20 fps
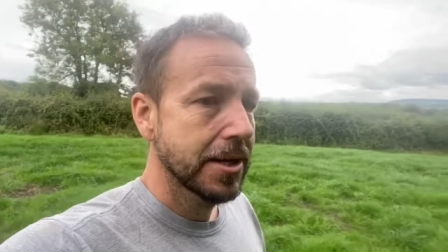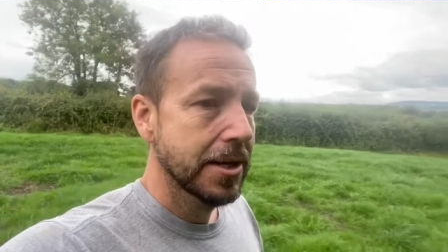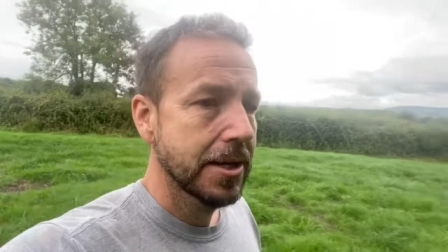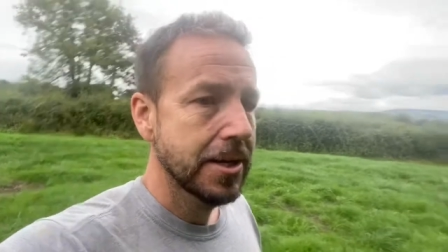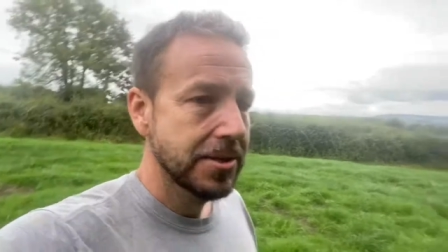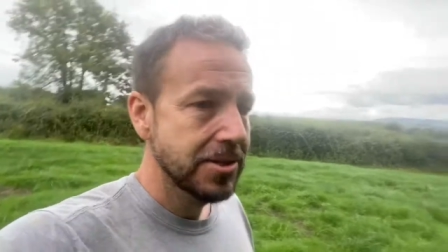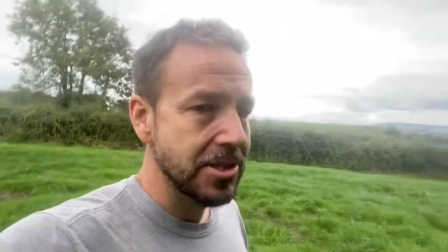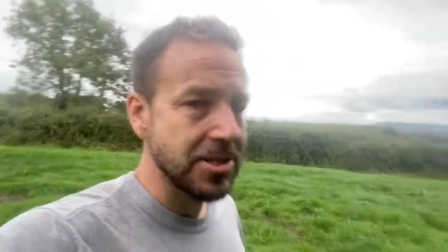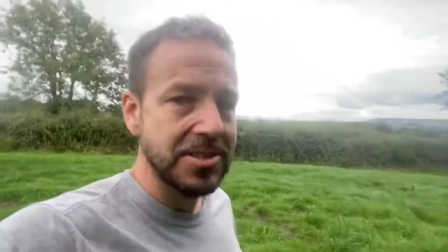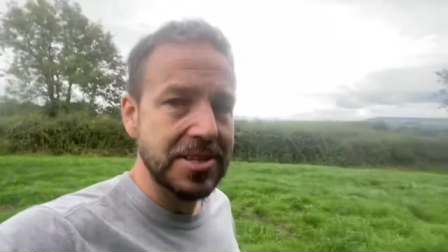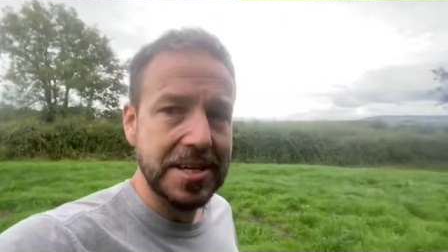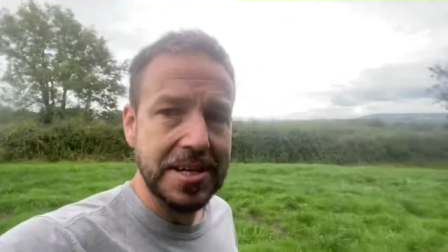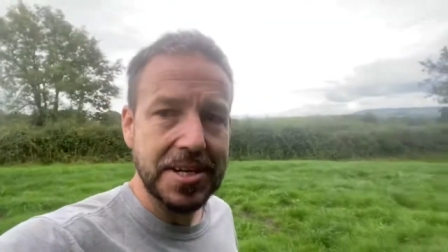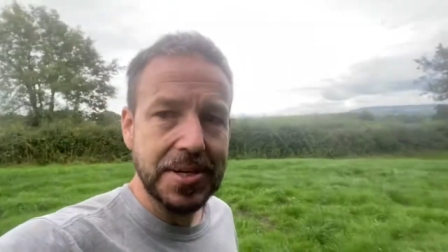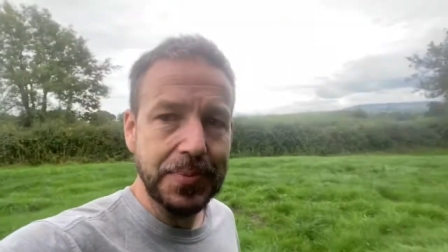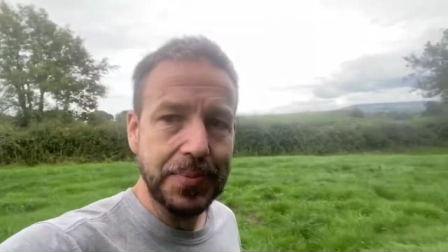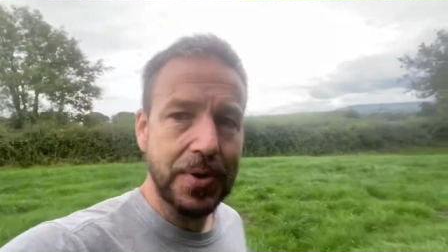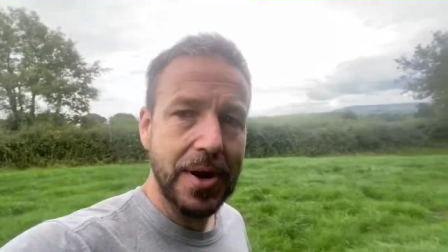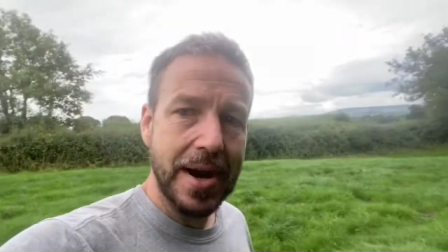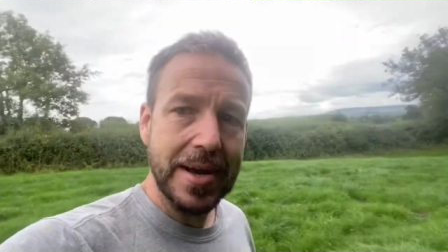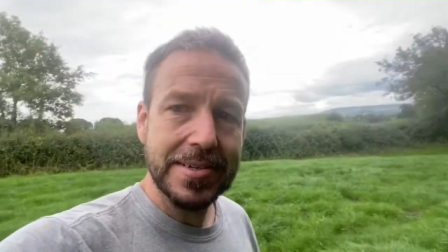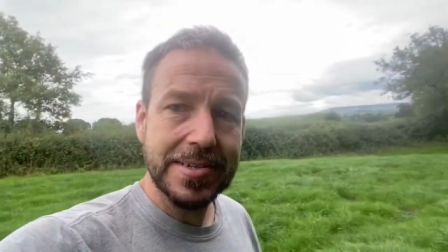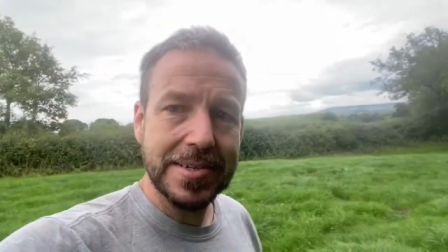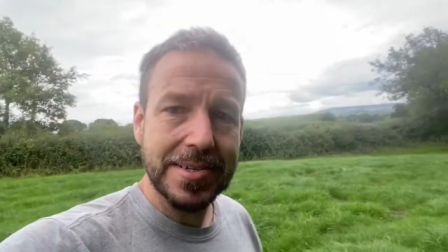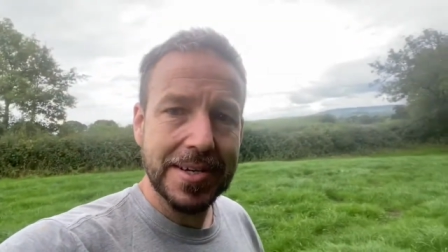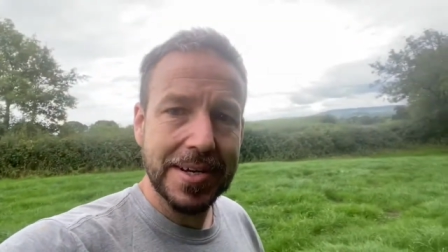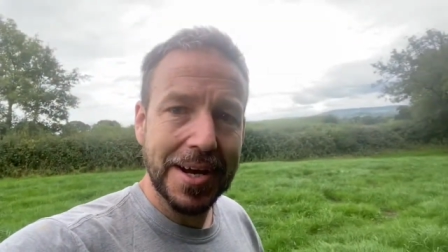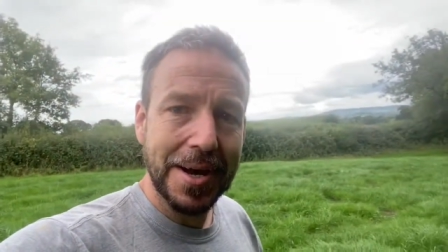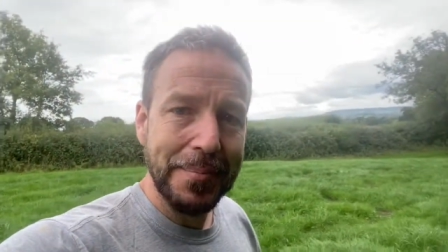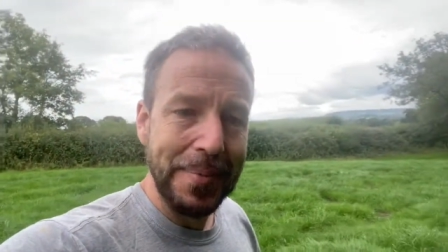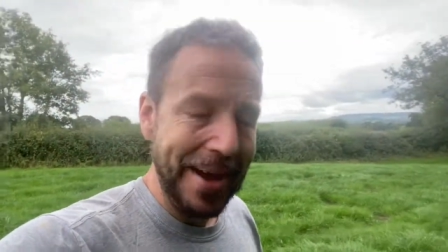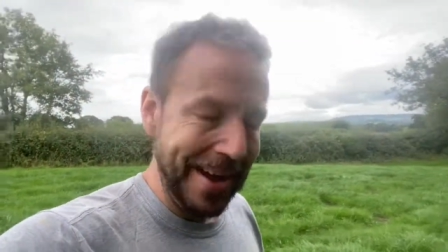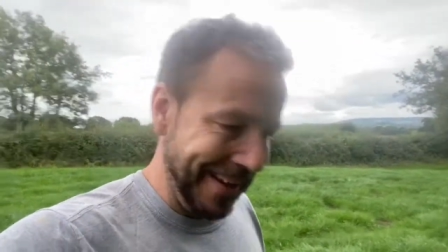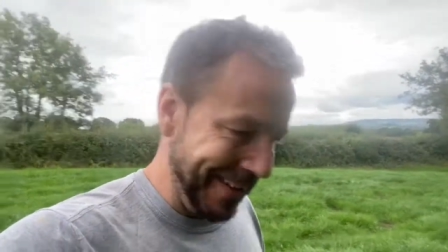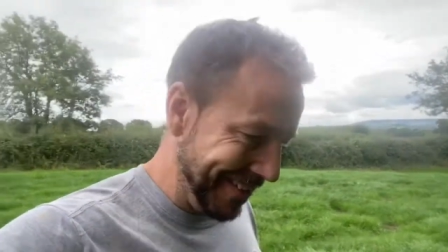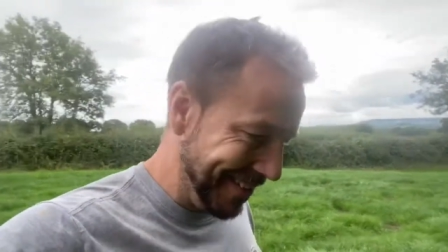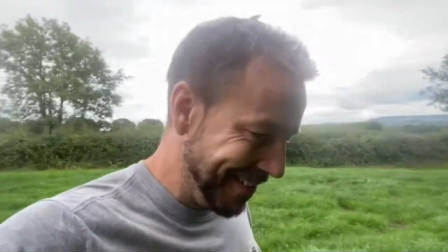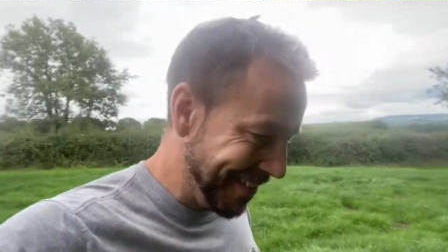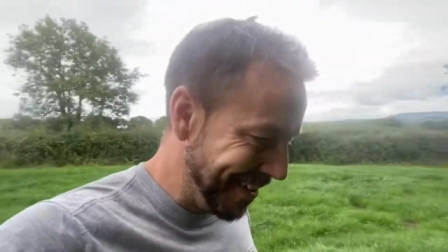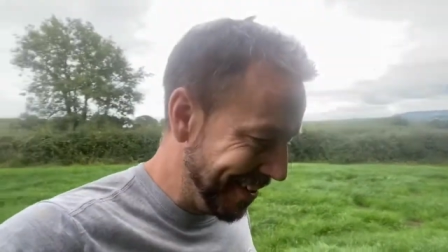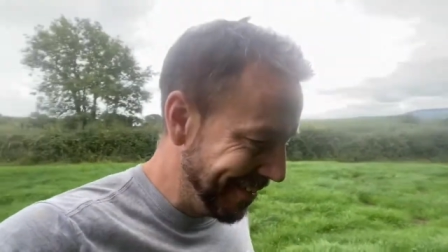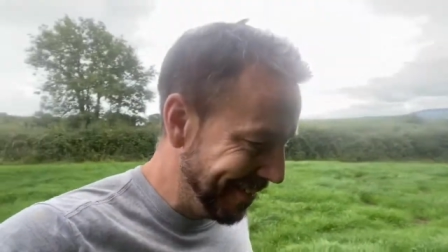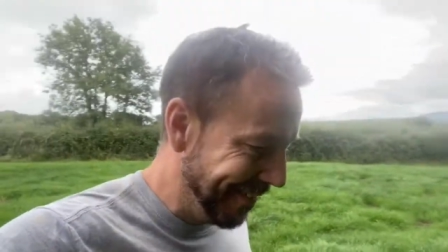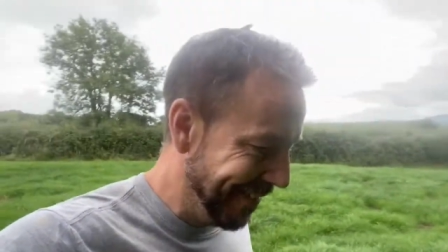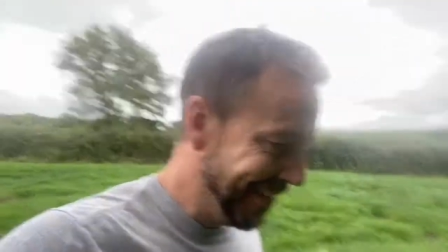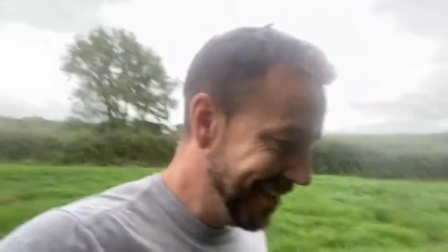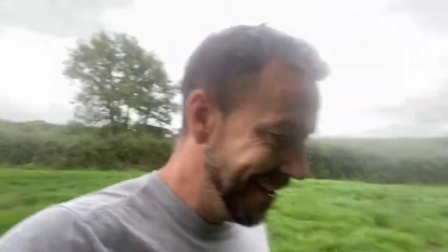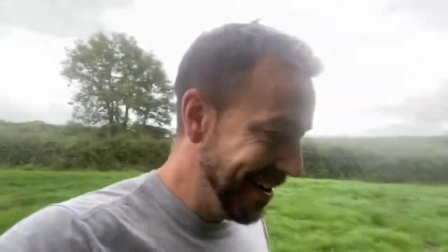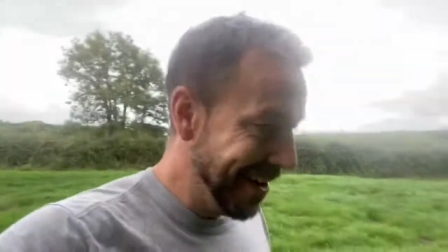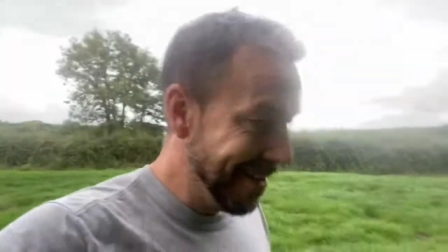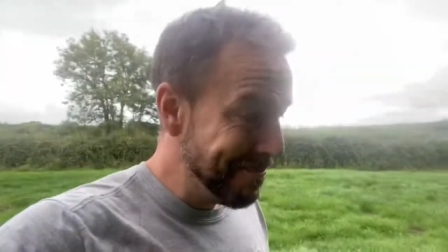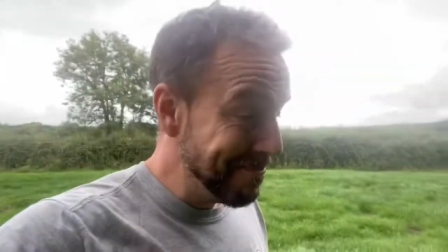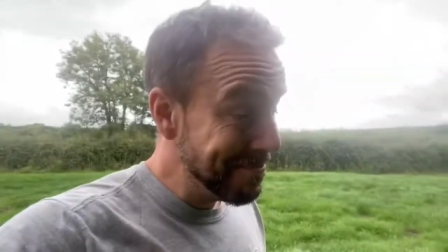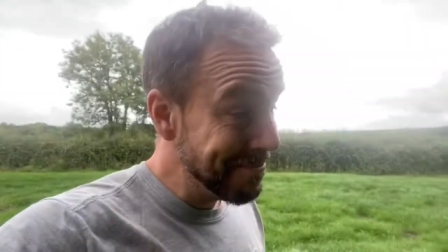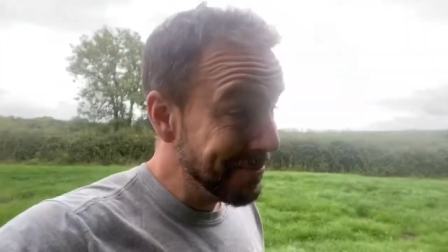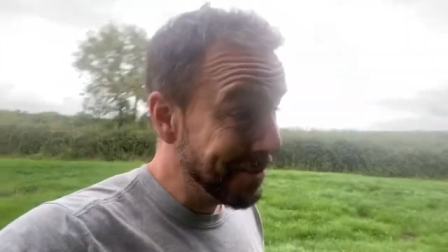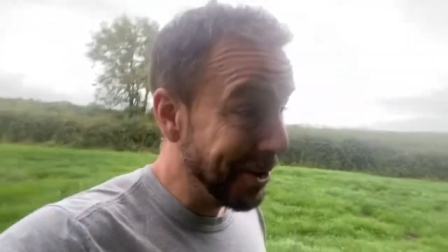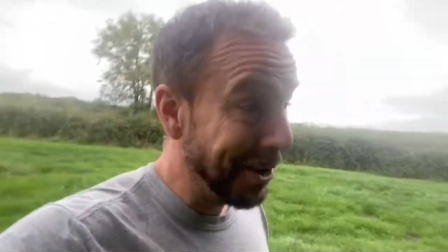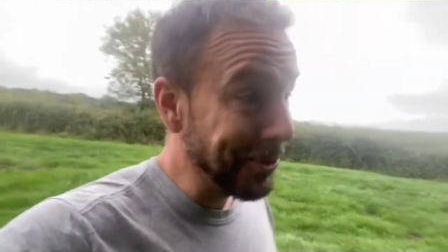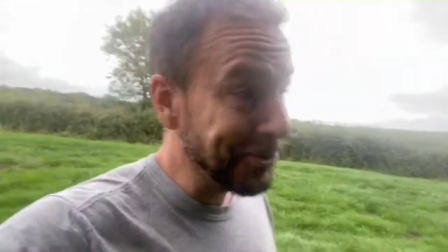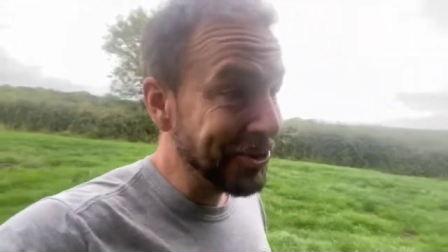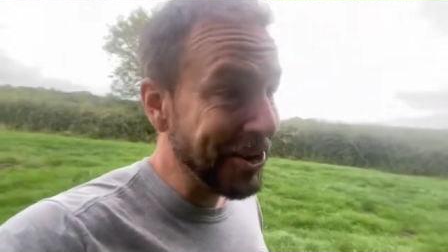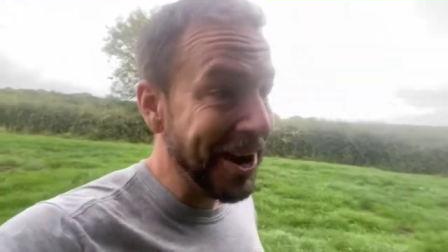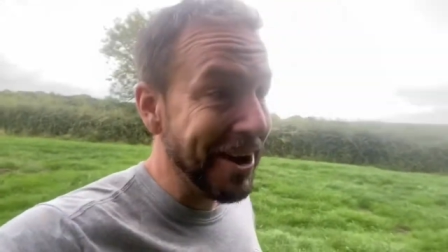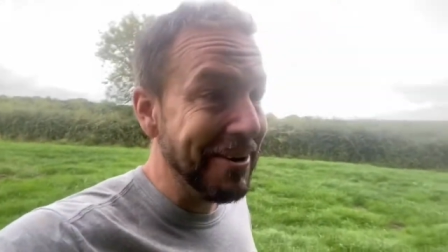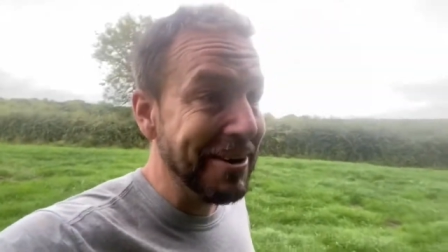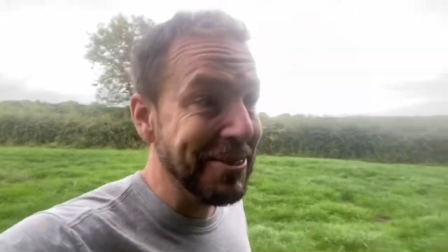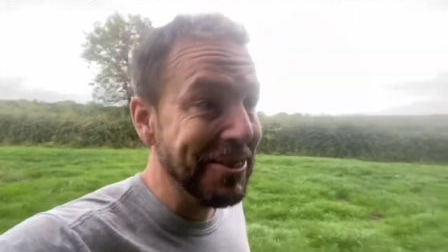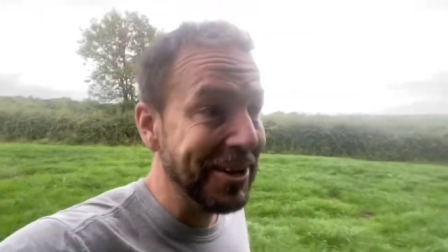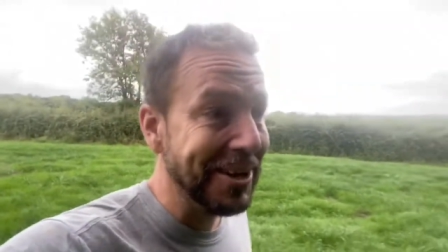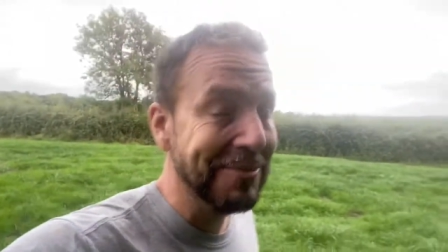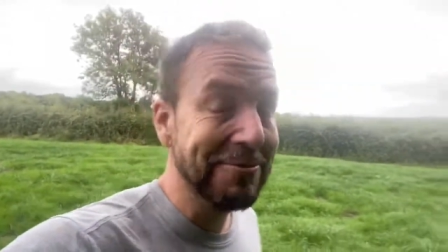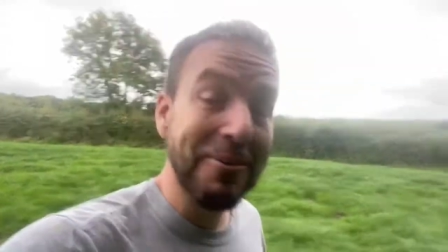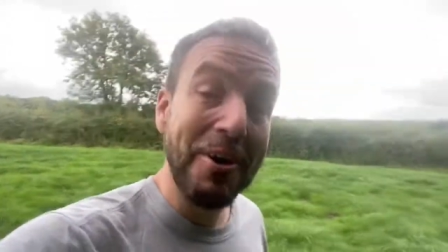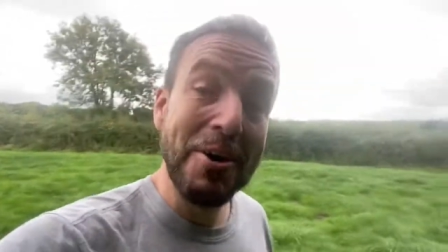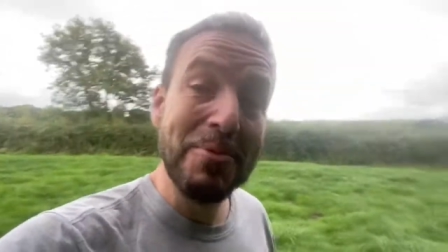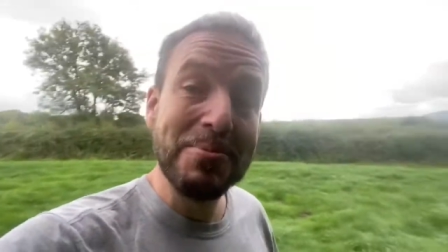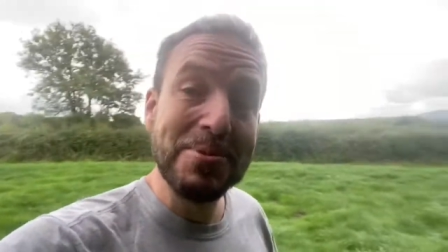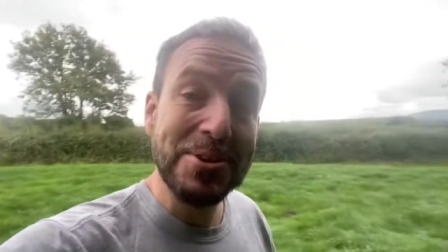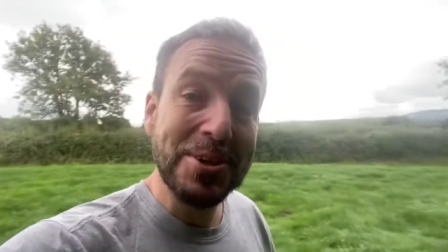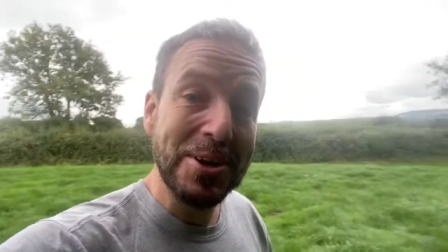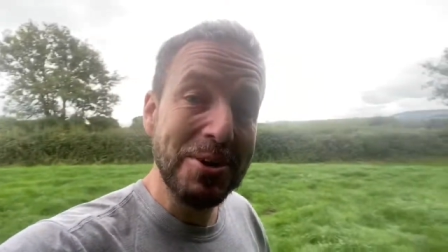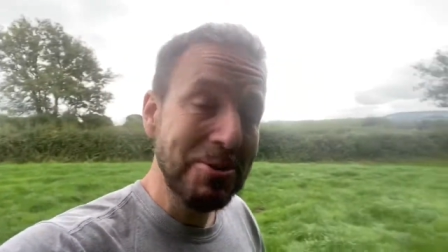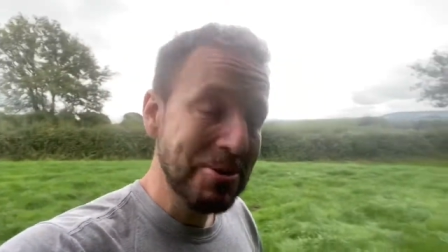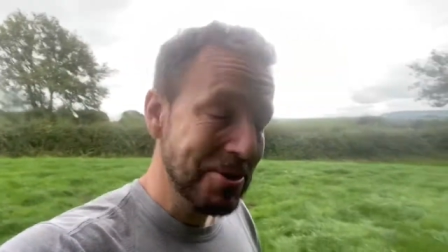just decompress a bit. So um, I'll share anything I find with you.